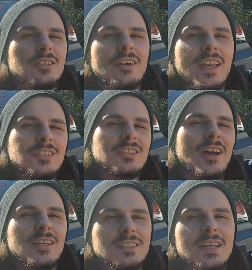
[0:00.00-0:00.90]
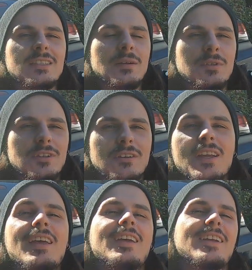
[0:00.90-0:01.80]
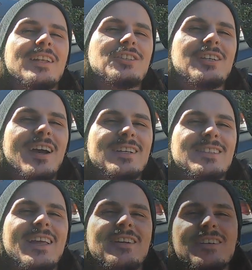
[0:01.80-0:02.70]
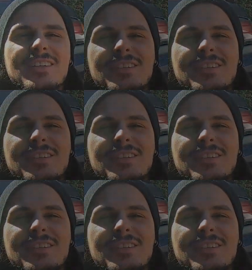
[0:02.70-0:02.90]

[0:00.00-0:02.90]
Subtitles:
and I'll catch you guys in the next episode. Catch you guys later.